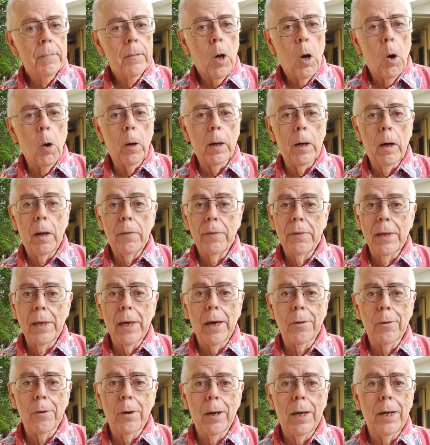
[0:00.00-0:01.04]
or the
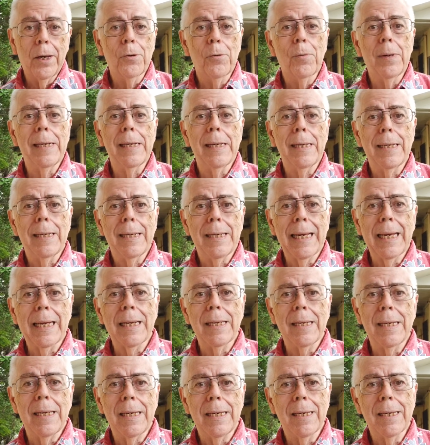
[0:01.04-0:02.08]
other
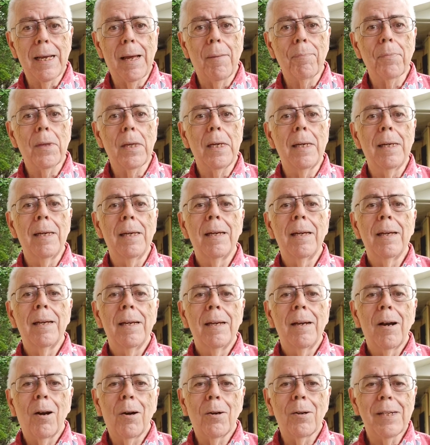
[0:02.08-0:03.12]
160 something
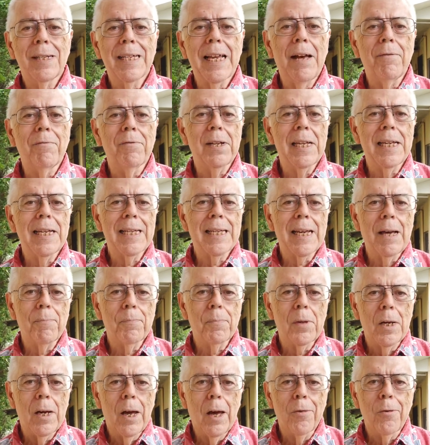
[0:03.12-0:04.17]
or 70
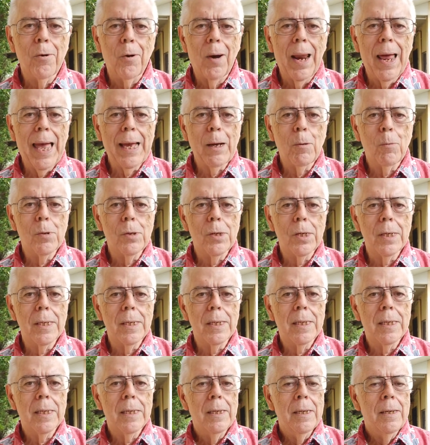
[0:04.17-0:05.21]
something other
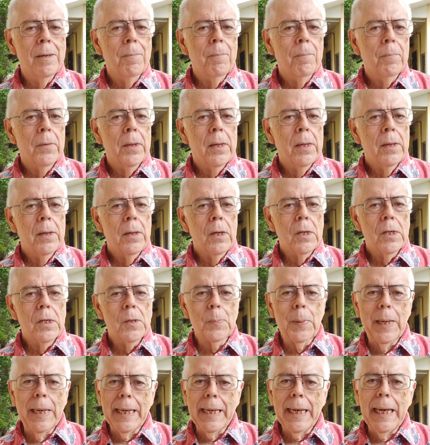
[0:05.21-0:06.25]
languages.
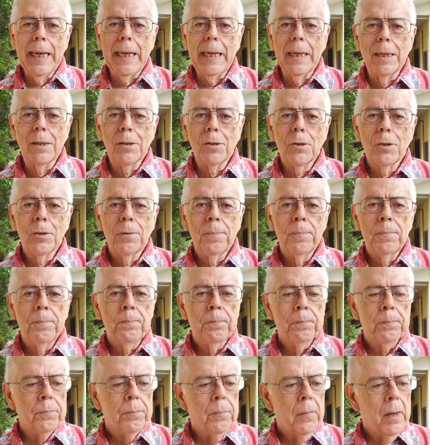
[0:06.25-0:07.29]
Speak English.
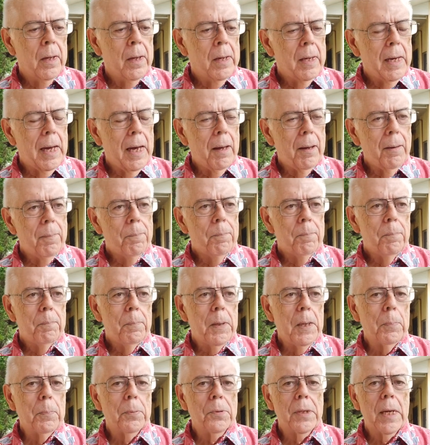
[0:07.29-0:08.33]

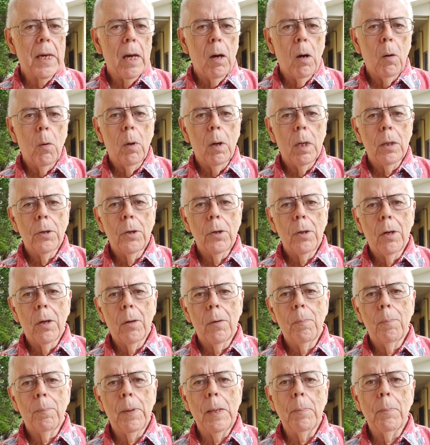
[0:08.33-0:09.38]
People say, oh, well, you
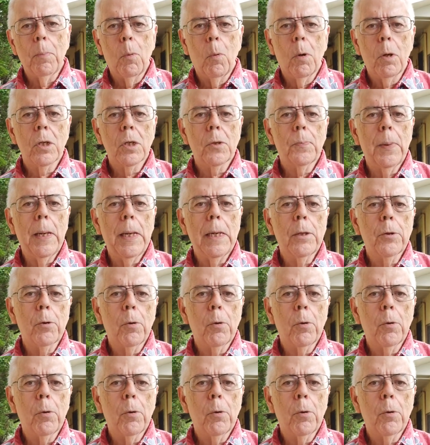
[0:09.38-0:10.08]
know, people want to speak